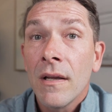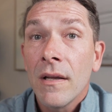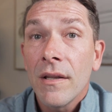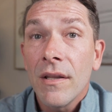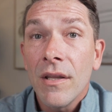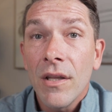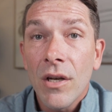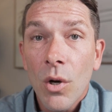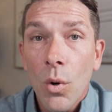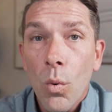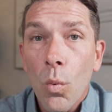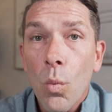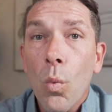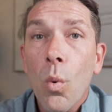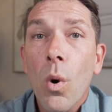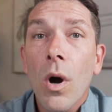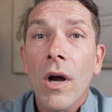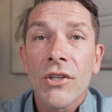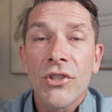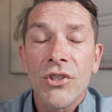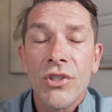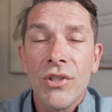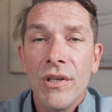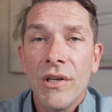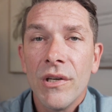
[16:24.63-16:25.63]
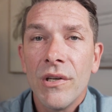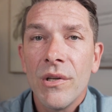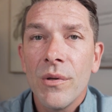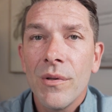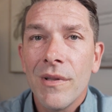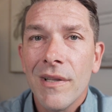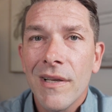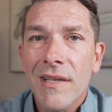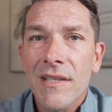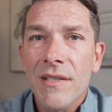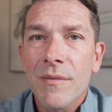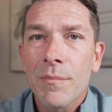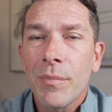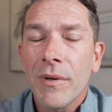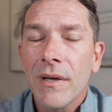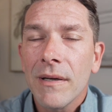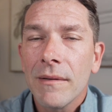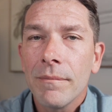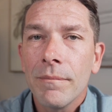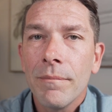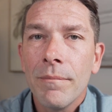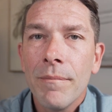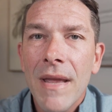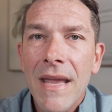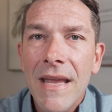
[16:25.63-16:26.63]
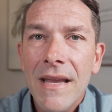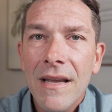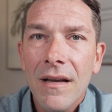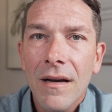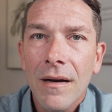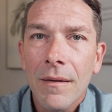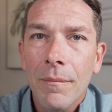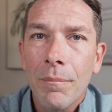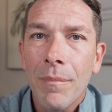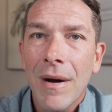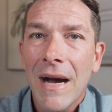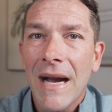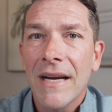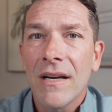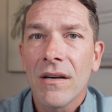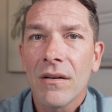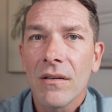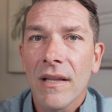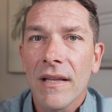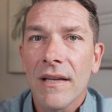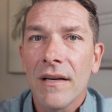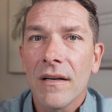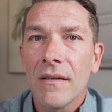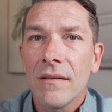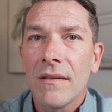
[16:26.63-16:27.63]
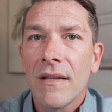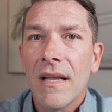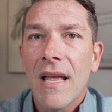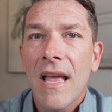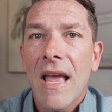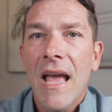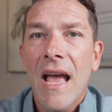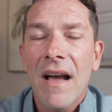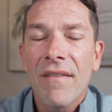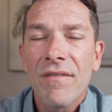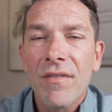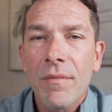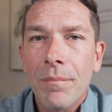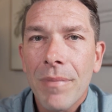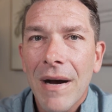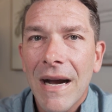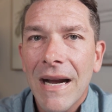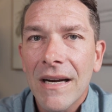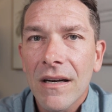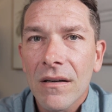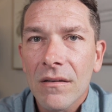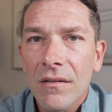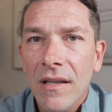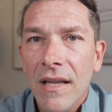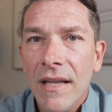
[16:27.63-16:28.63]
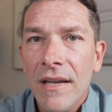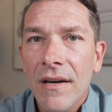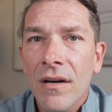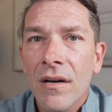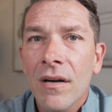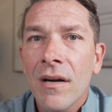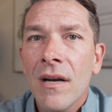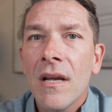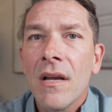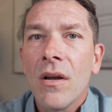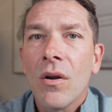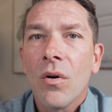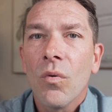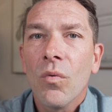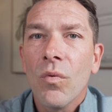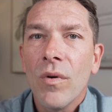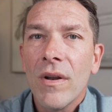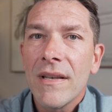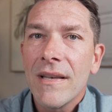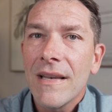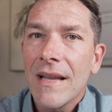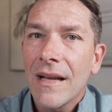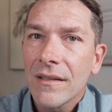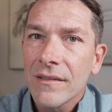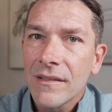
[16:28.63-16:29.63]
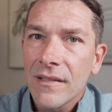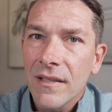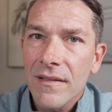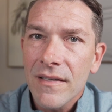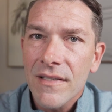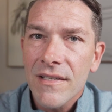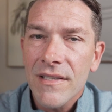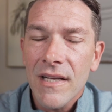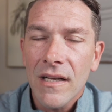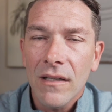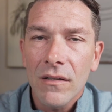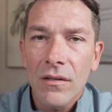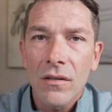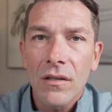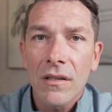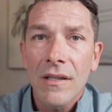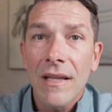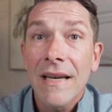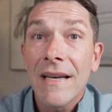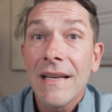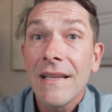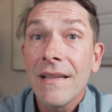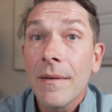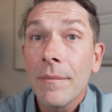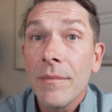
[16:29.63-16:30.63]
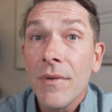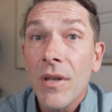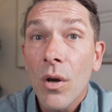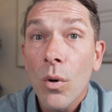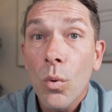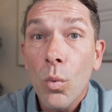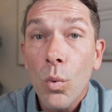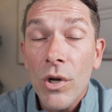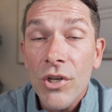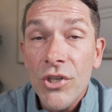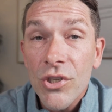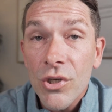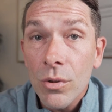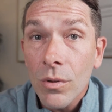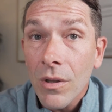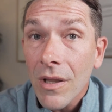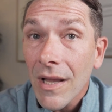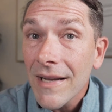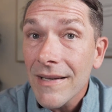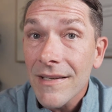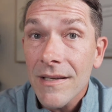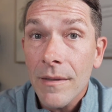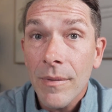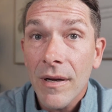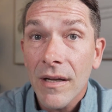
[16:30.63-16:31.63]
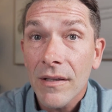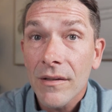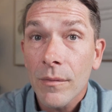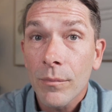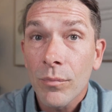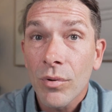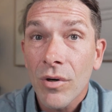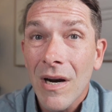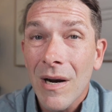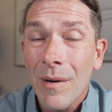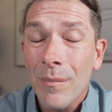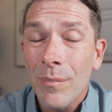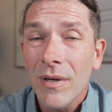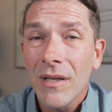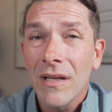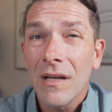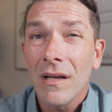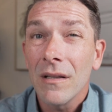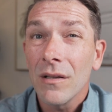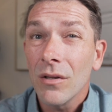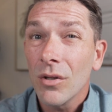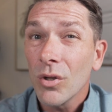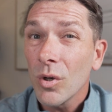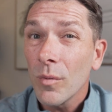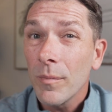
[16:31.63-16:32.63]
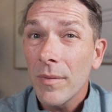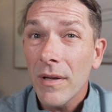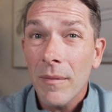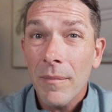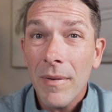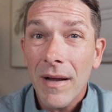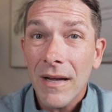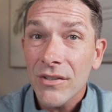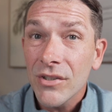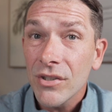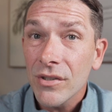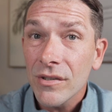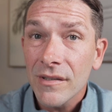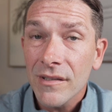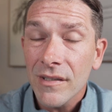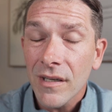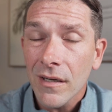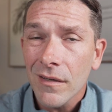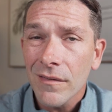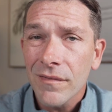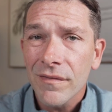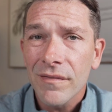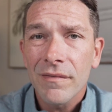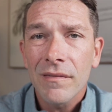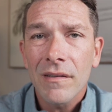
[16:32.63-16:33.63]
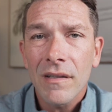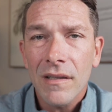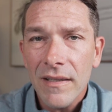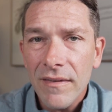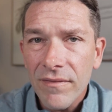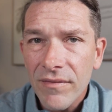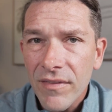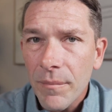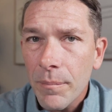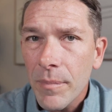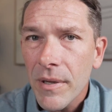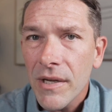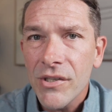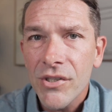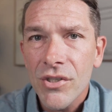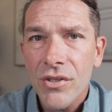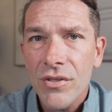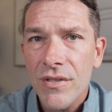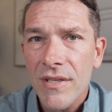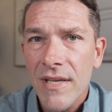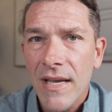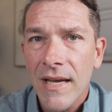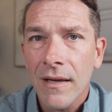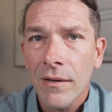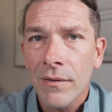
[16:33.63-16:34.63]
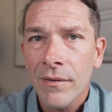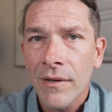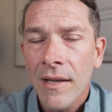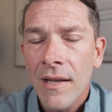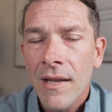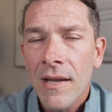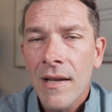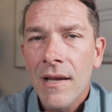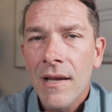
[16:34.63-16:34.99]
you know, want you to do this, but make a buyer letter. Have a buyer letter written out to the seller, letting them know what you liked about the property, a little bit about yourself. Leave the pictures out